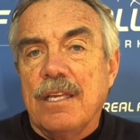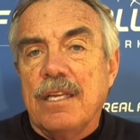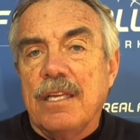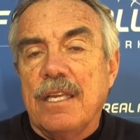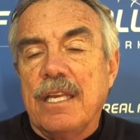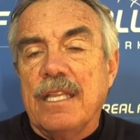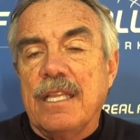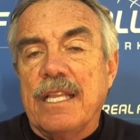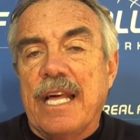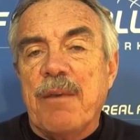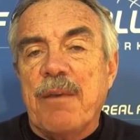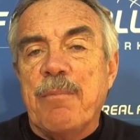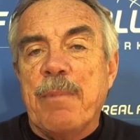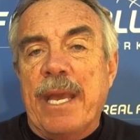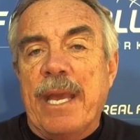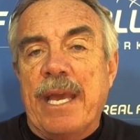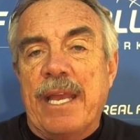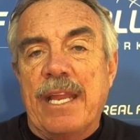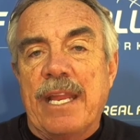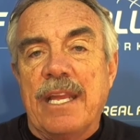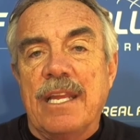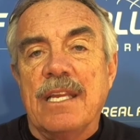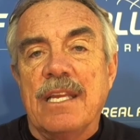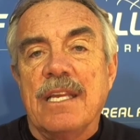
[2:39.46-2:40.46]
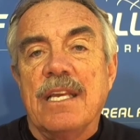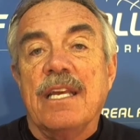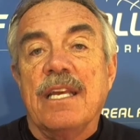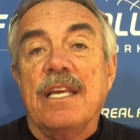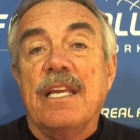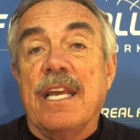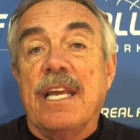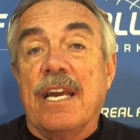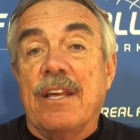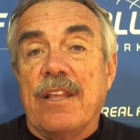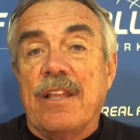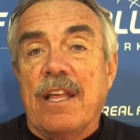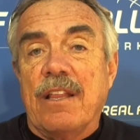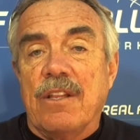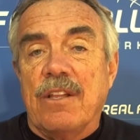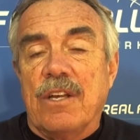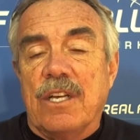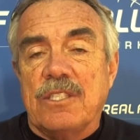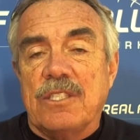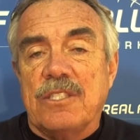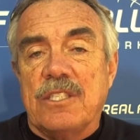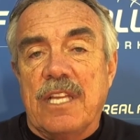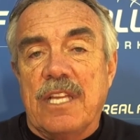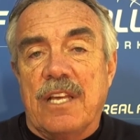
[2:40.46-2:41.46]
Eli Manning, yeah, they
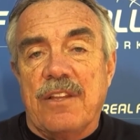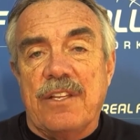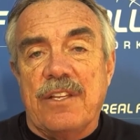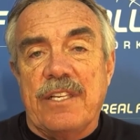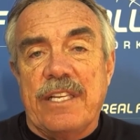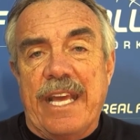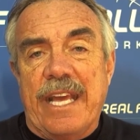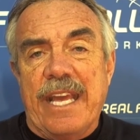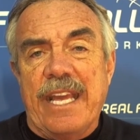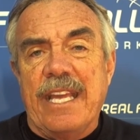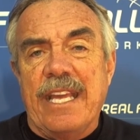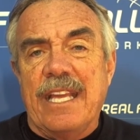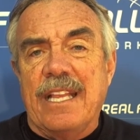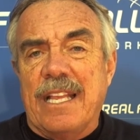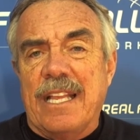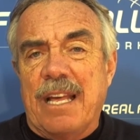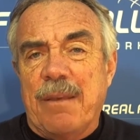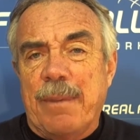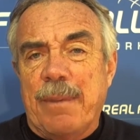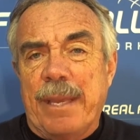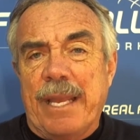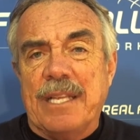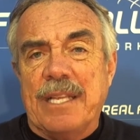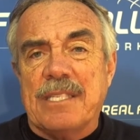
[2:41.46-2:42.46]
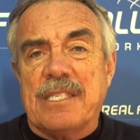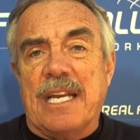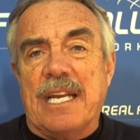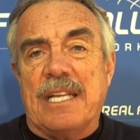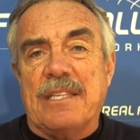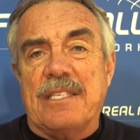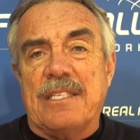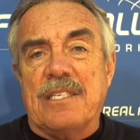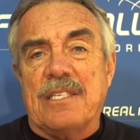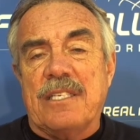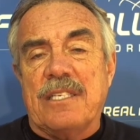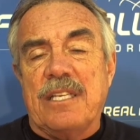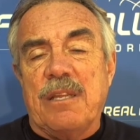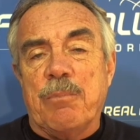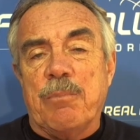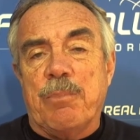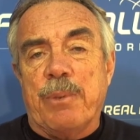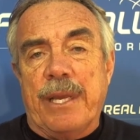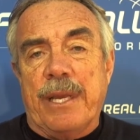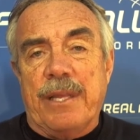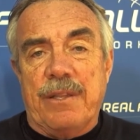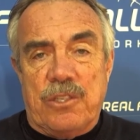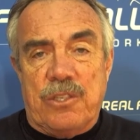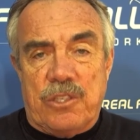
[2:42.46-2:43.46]
lost the other day. Eli Manning's got this team
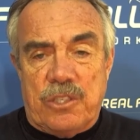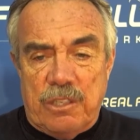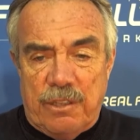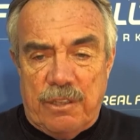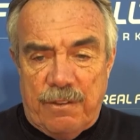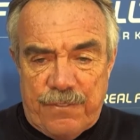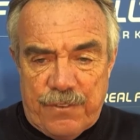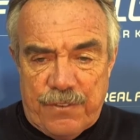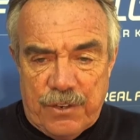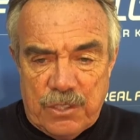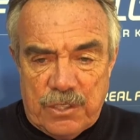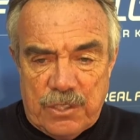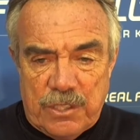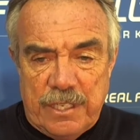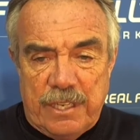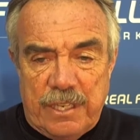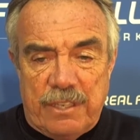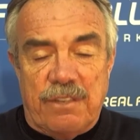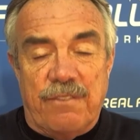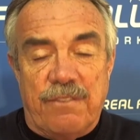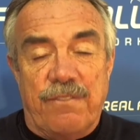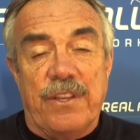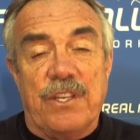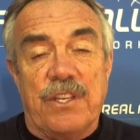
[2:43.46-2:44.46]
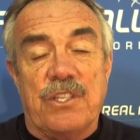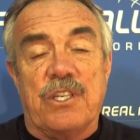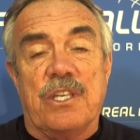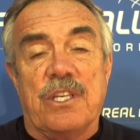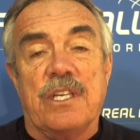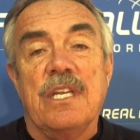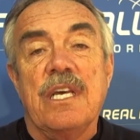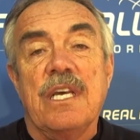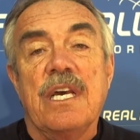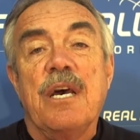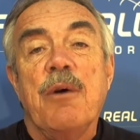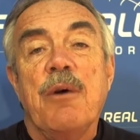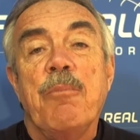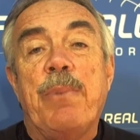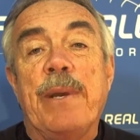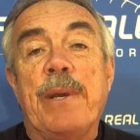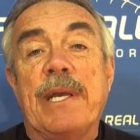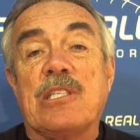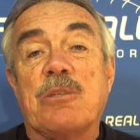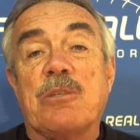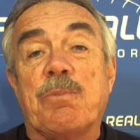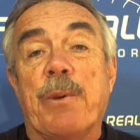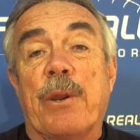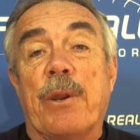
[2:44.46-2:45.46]
playing. They're still in first in their division.
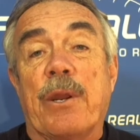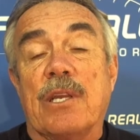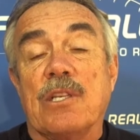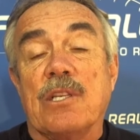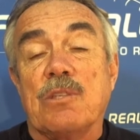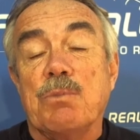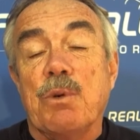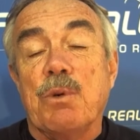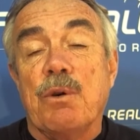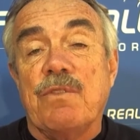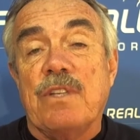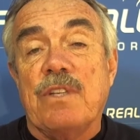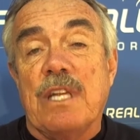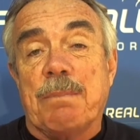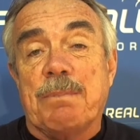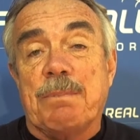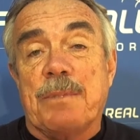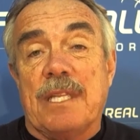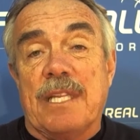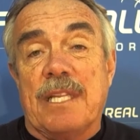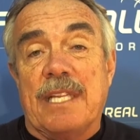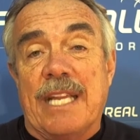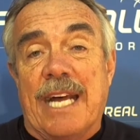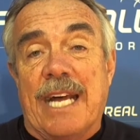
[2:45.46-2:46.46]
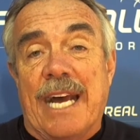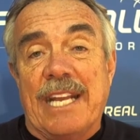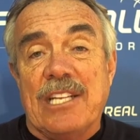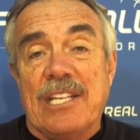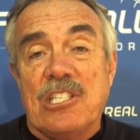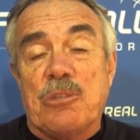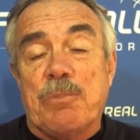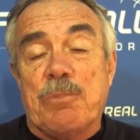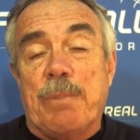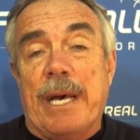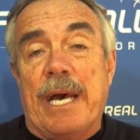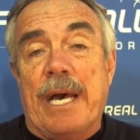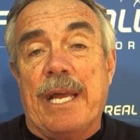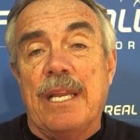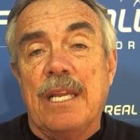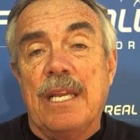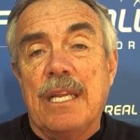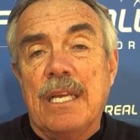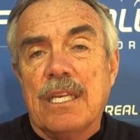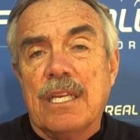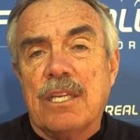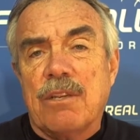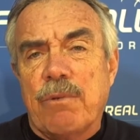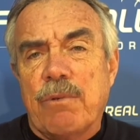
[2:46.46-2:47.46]
Pittsburgh has moved up to the 9 spot.
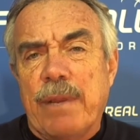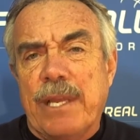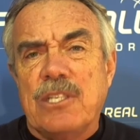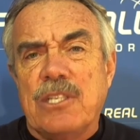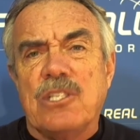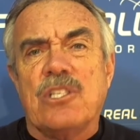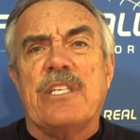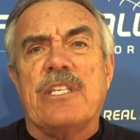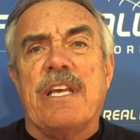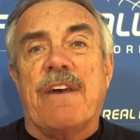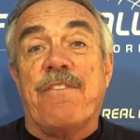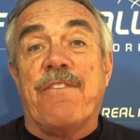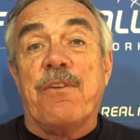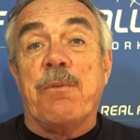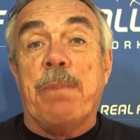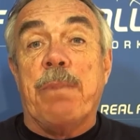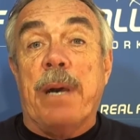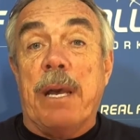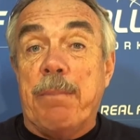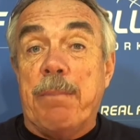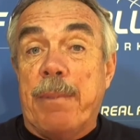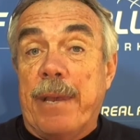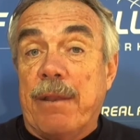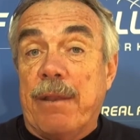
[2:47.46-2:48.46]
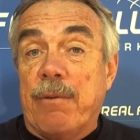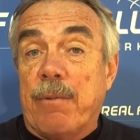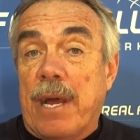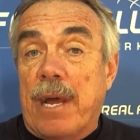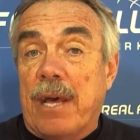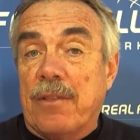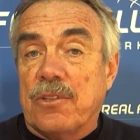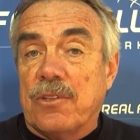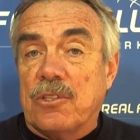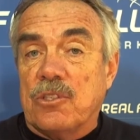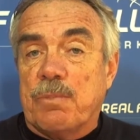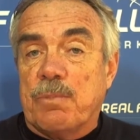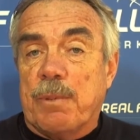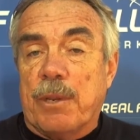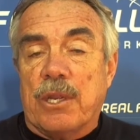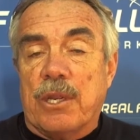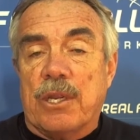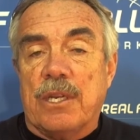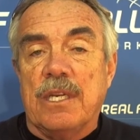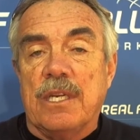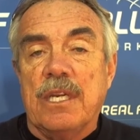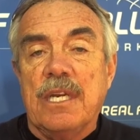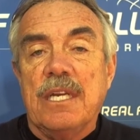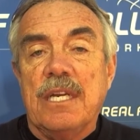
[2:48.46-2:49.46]
Courageous effort by Ben
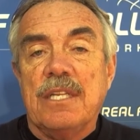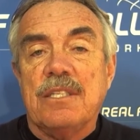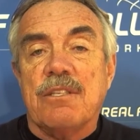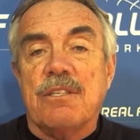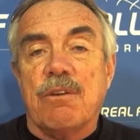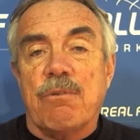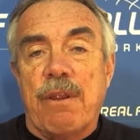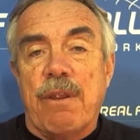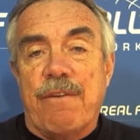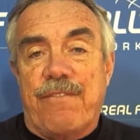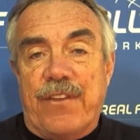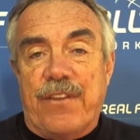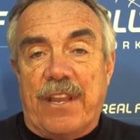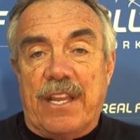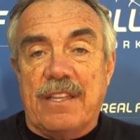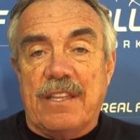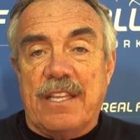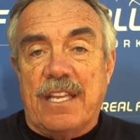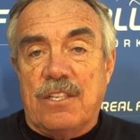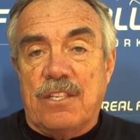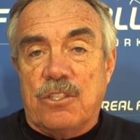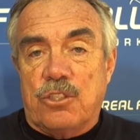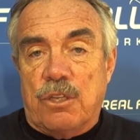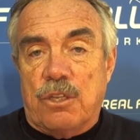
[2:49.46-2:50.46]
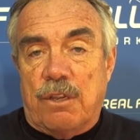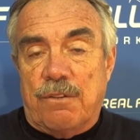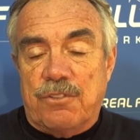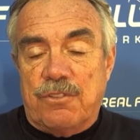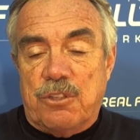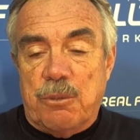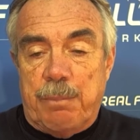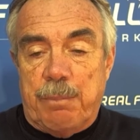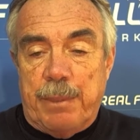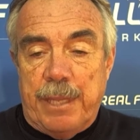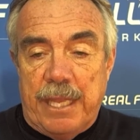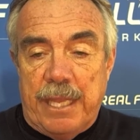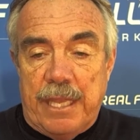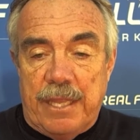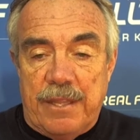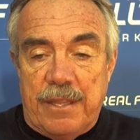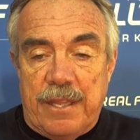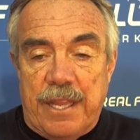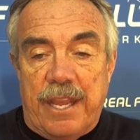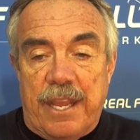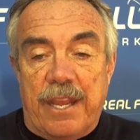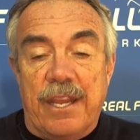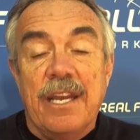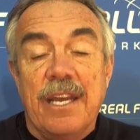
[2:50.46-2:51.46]
Roethlisberger. Terrific. They deserve to be in
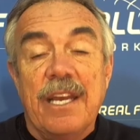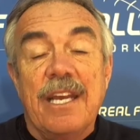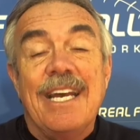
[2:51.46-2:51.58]
there.